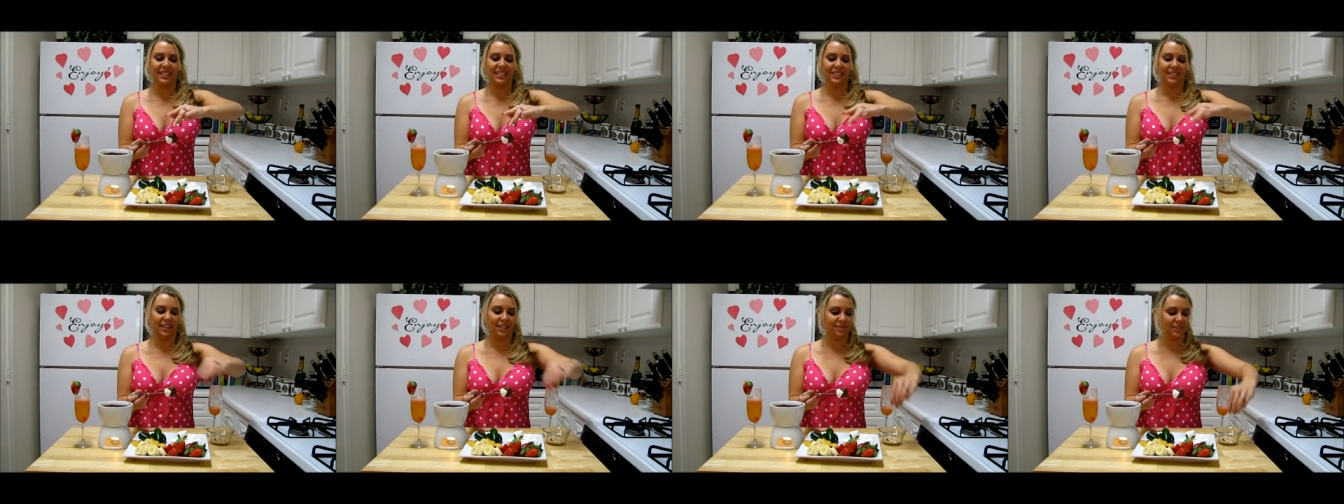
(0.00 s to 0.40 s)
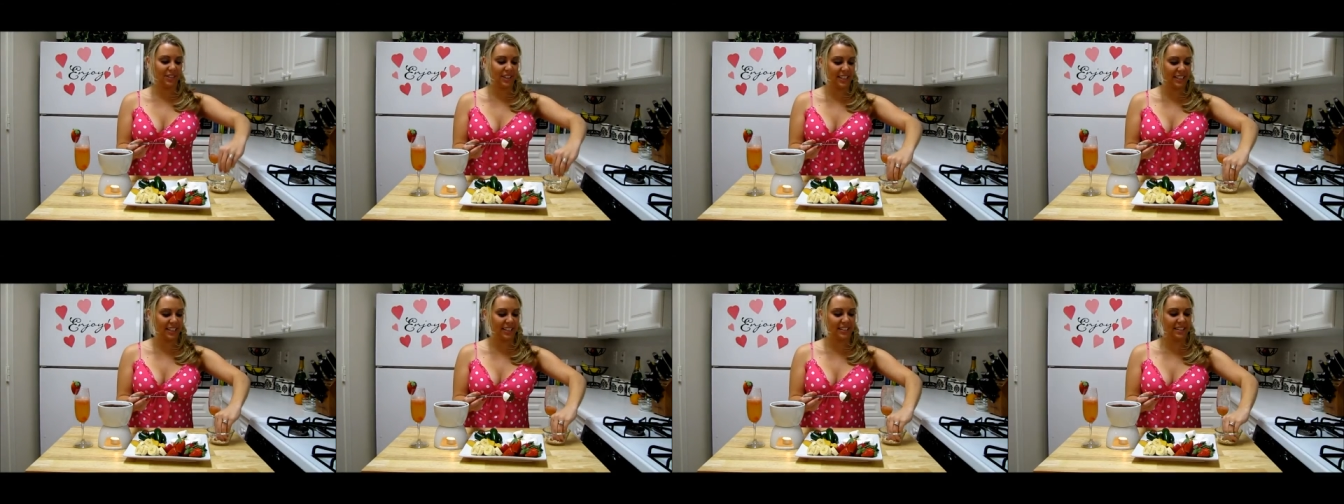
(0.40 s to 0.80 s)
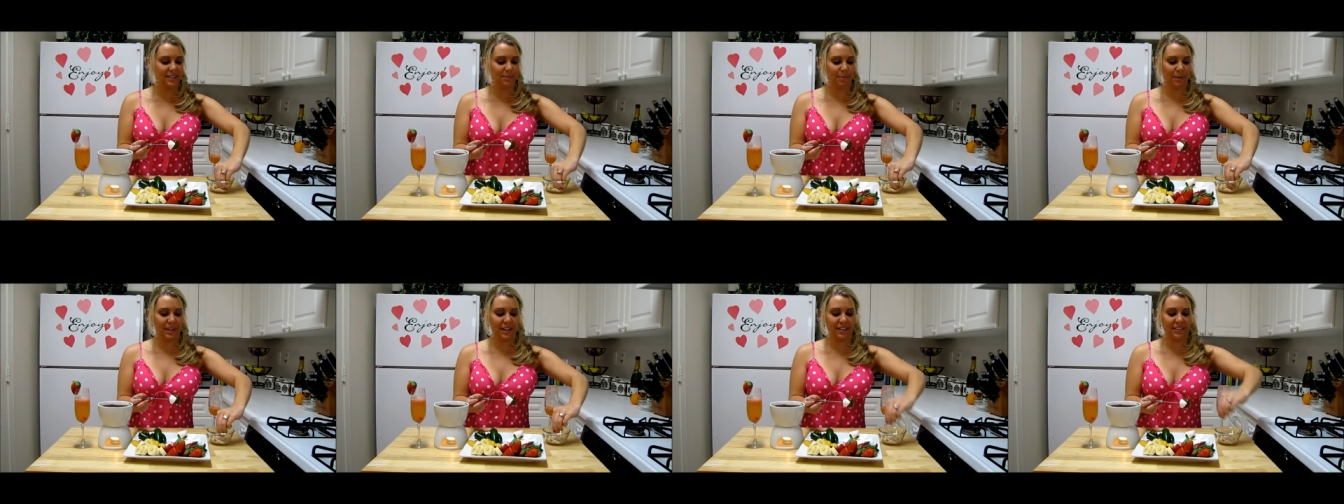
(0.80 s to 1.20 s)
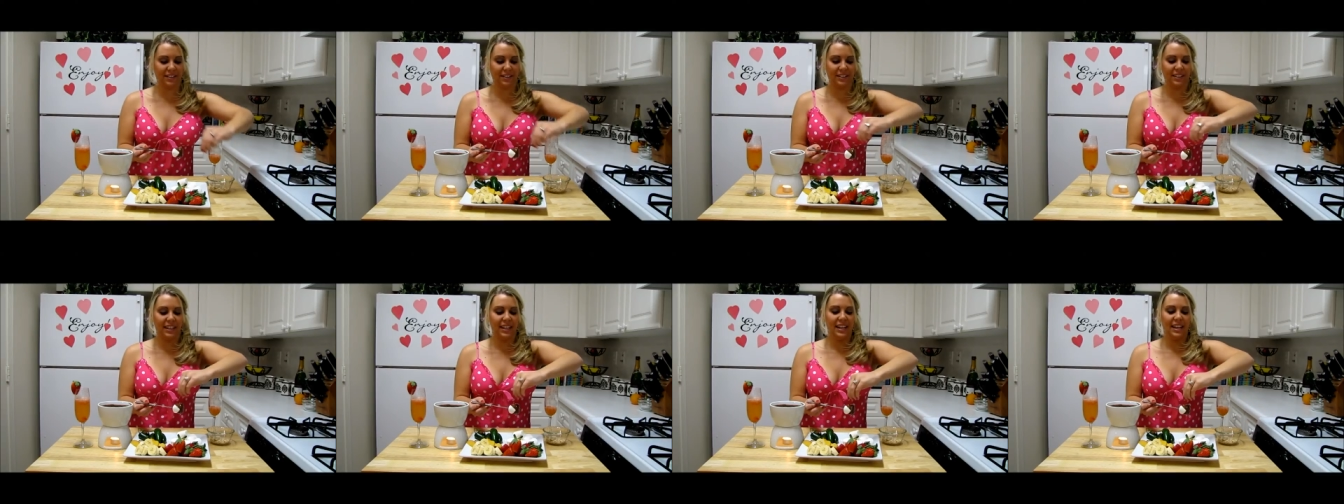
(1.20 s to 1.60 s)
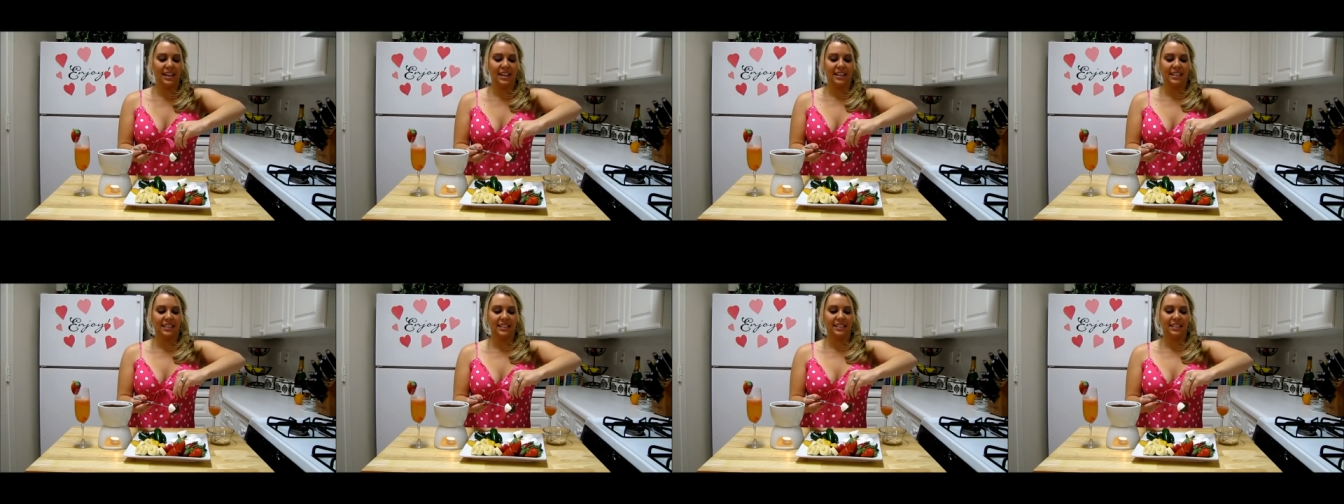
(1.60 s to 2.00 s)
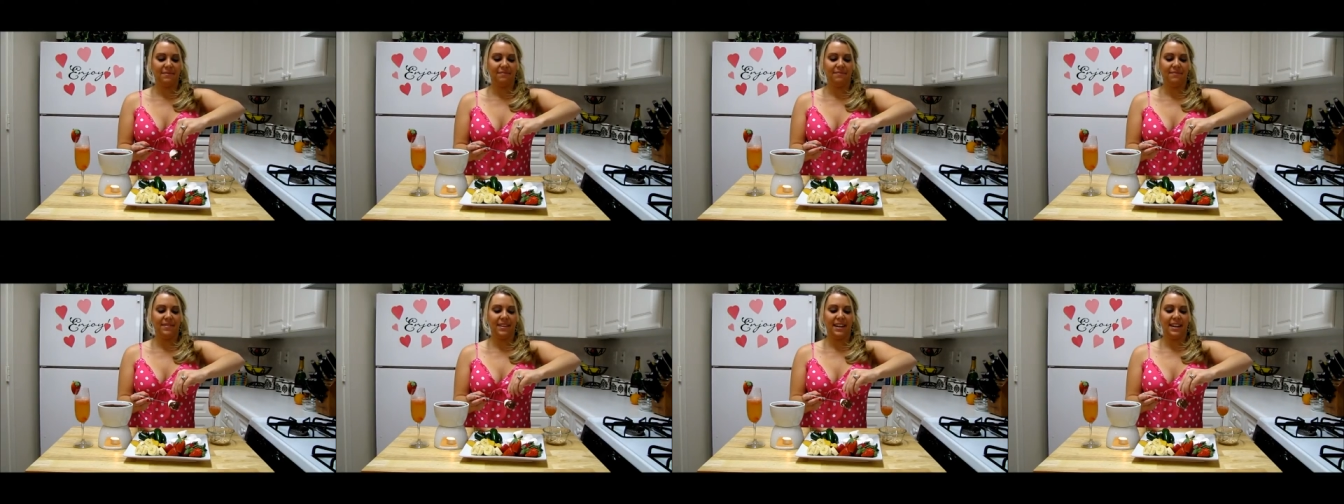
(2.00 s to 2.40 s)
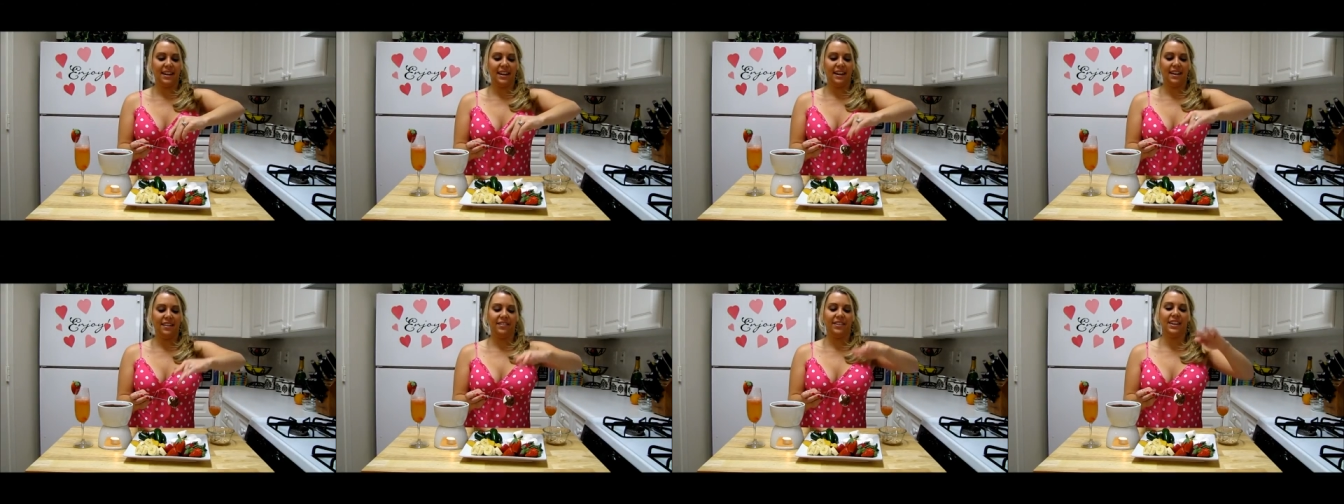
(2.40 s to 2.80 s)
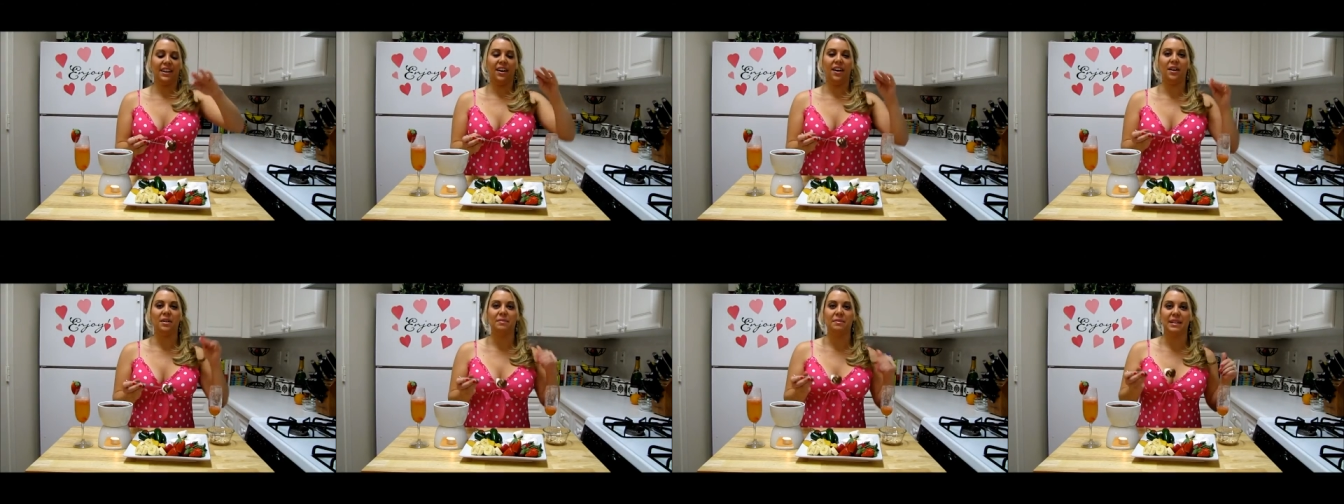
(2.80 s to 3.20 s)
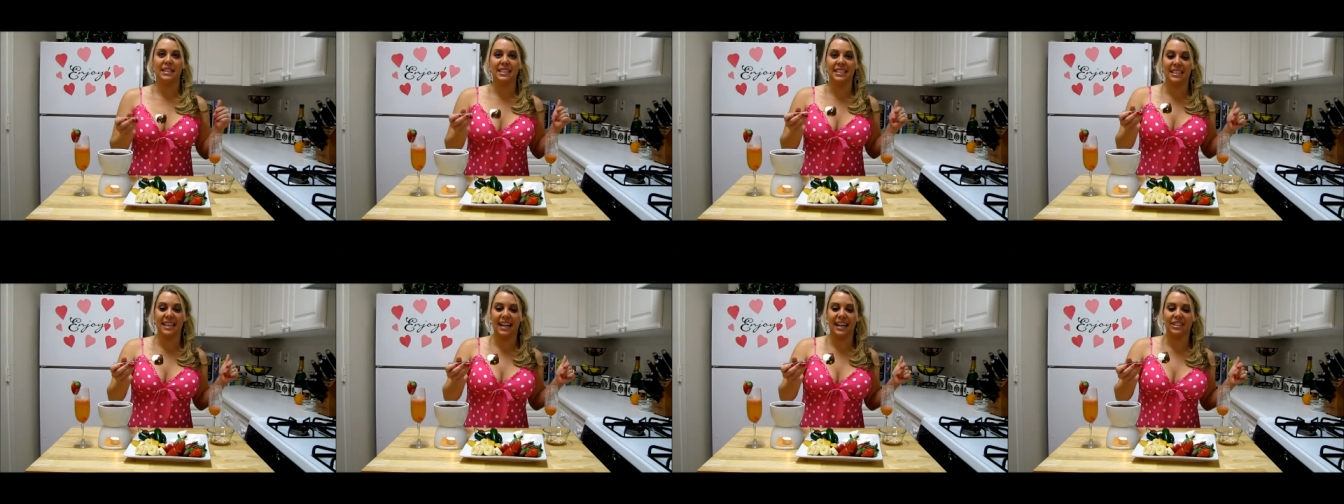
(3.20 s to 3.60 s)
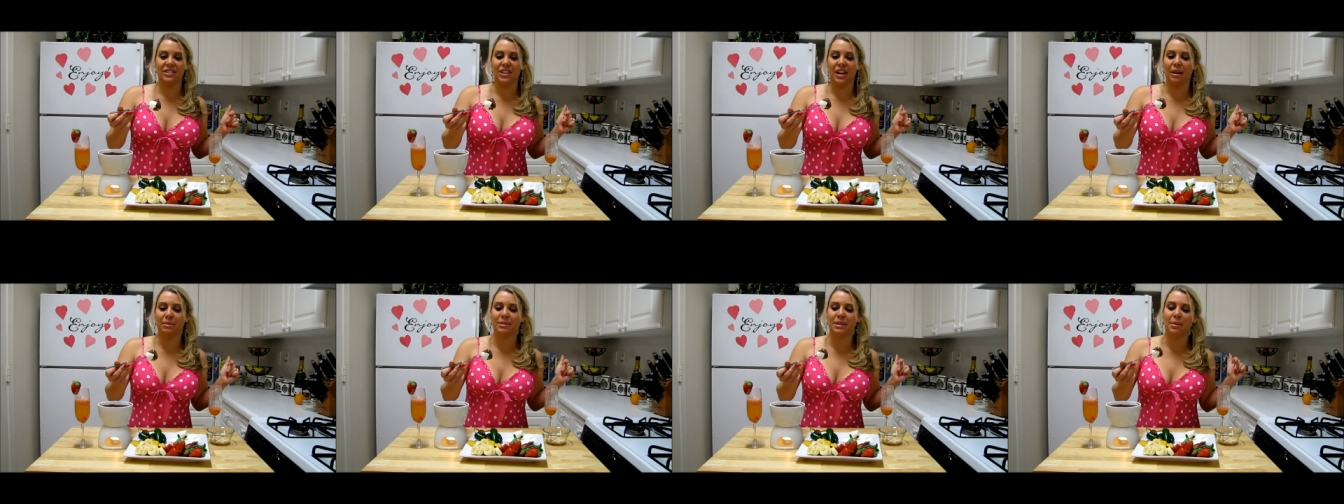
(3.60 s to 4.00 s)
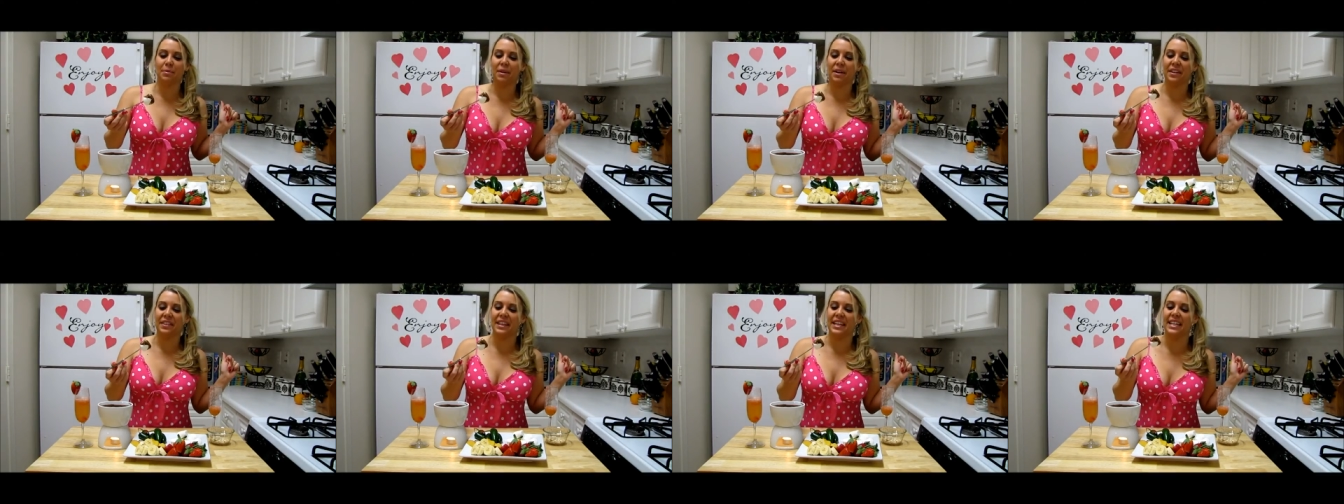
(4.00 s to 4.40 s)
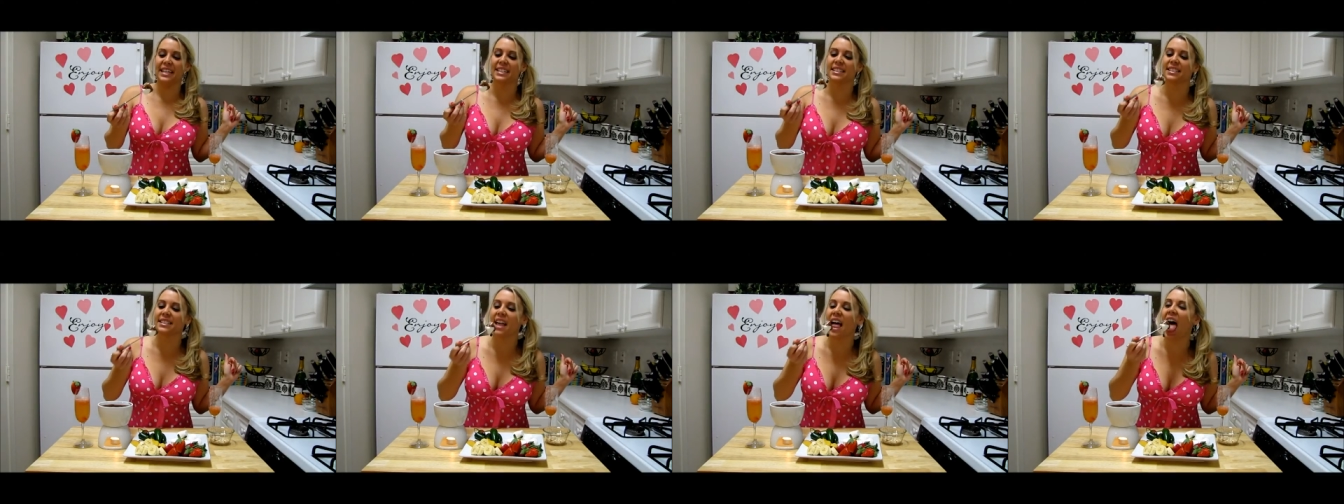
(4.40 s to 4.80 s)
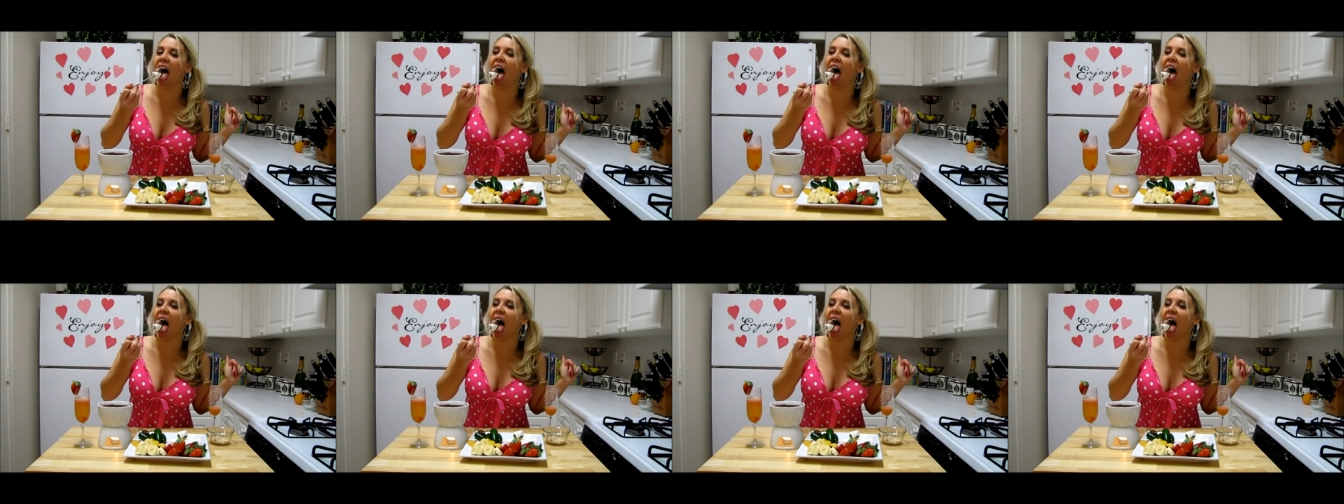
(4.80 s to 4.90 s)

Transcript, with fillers: So I'm just going to sprinkle some of the almonds that I chopped up on this.